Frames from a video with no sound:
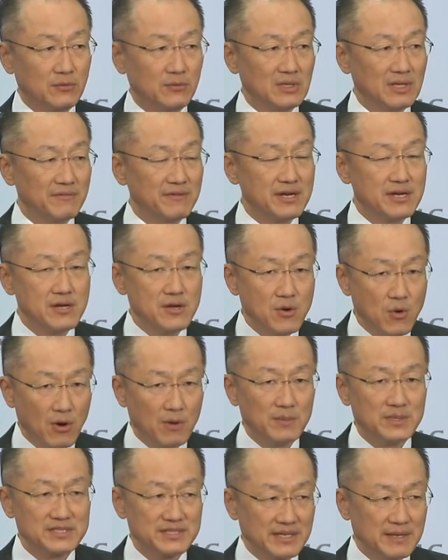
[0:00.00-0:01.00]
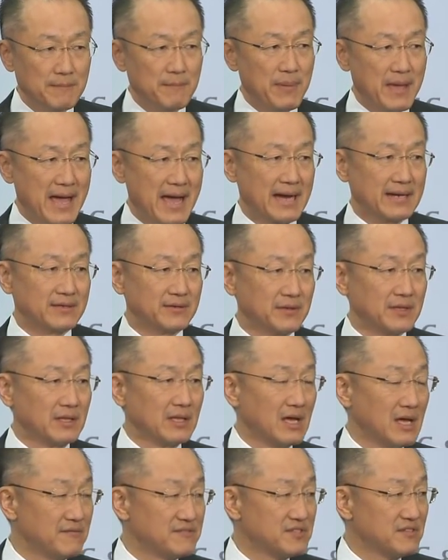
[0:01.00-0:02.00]
will have an enormous impact on the
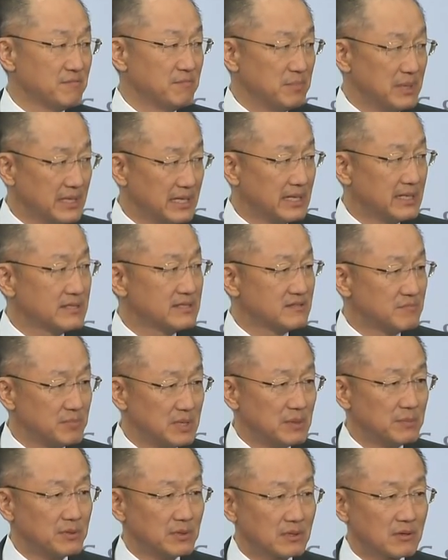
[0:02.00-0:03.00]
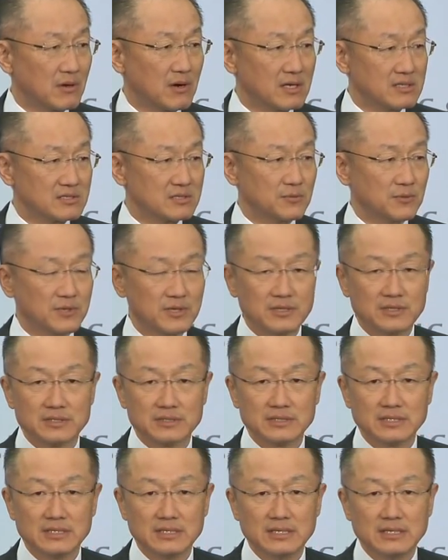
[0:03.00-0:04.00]
lives of billions of people across the
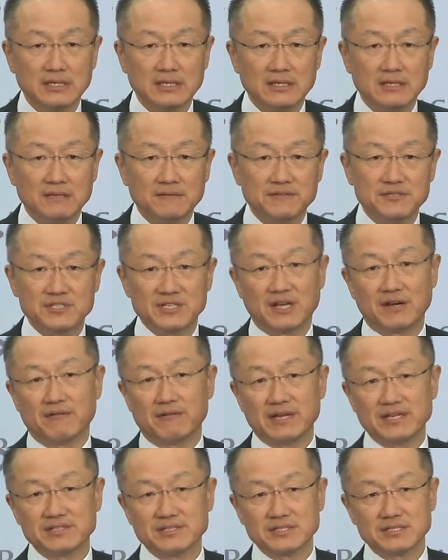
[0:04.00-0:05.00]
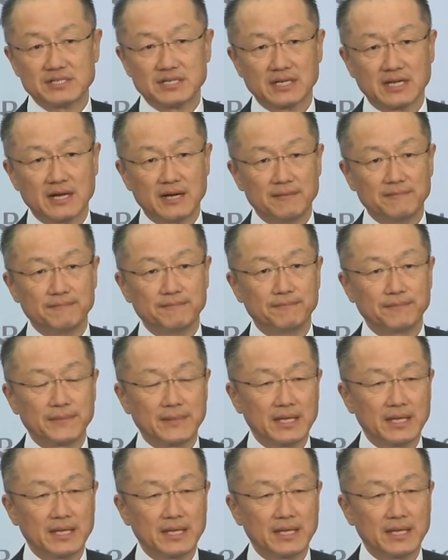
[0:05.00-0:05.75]
world for generations to come.